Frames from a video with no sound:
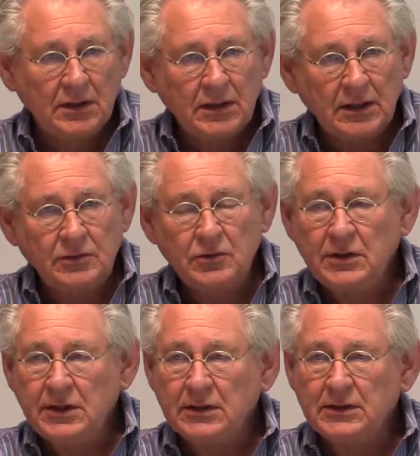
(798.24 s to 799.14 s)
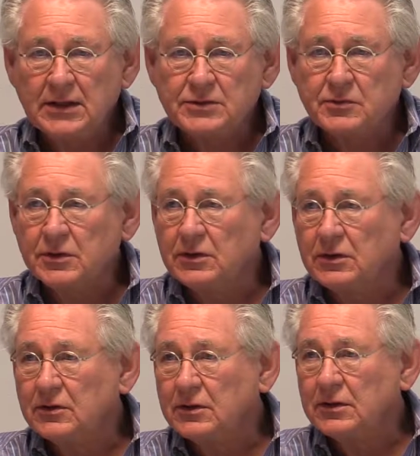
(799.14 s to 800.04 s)
a newly
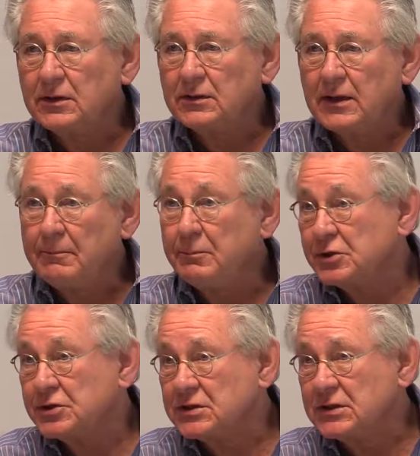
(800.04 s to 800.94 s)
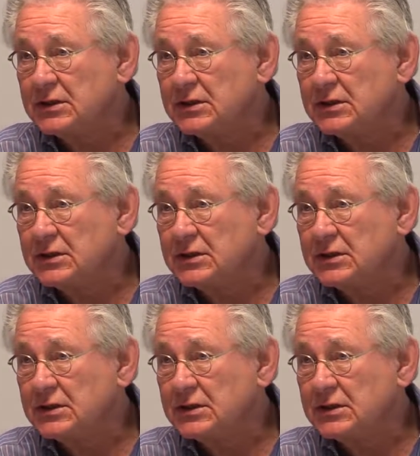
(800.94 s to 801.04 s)
ambitious